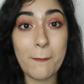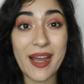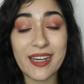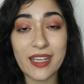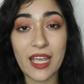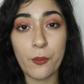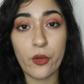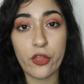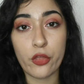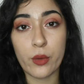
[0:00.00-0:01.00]
Mine came
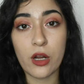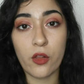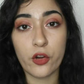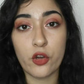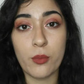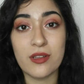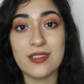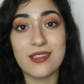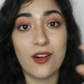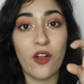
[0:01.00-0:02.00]
with a $3 coupon
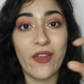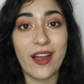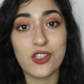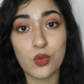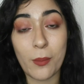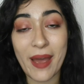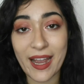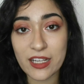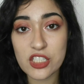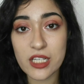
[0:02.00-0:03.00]
stuck on the actual
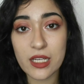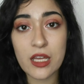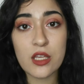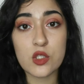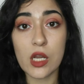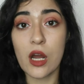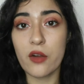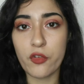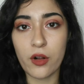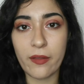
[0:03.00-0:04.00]
packaging, so I
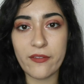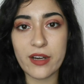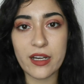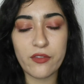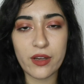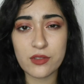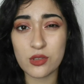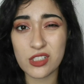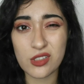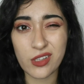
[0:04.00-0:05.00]
got it for $11.95,
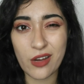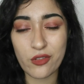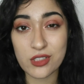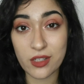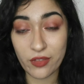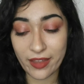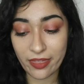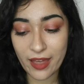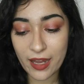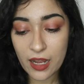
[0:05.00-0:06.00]
so just look out for stuff
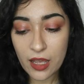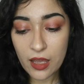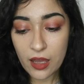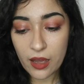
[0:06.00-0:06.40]
like that.